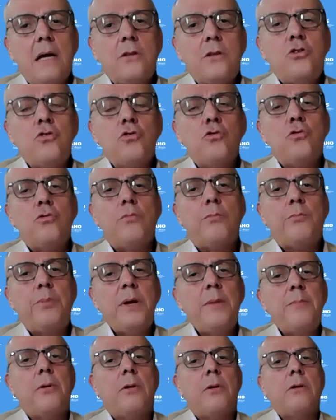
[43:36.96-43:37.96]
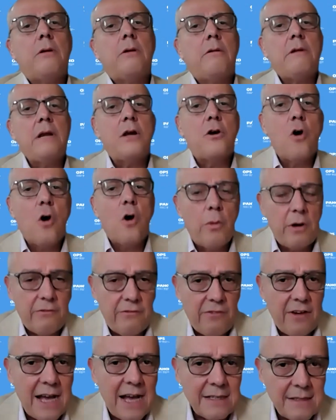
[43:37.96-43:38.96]
to people recover
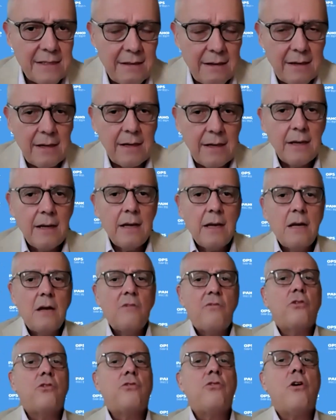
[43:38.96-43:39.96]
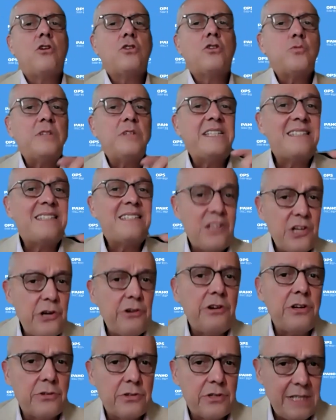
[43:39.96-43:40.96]
faster for those with
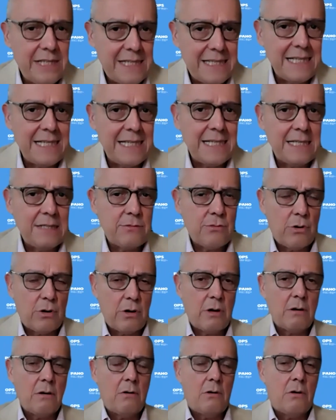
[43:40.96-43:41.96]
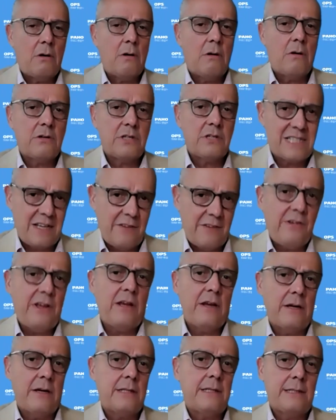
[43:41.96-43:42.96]
serious disease or
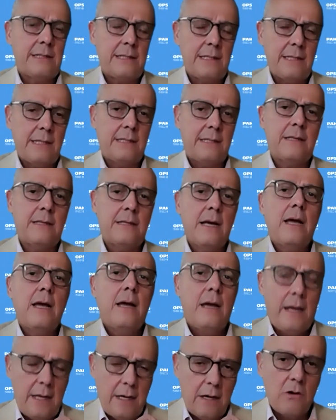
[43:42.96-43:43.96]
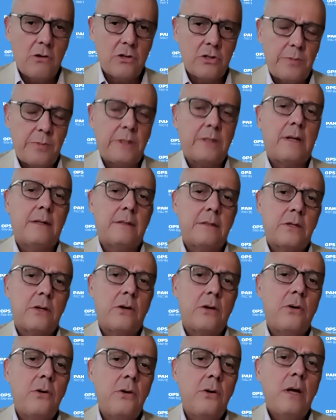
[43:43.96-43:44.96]
severe disease in hospital.
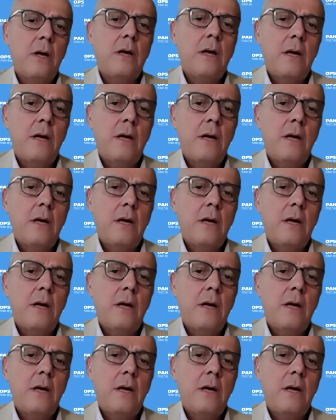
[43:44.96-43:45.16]
So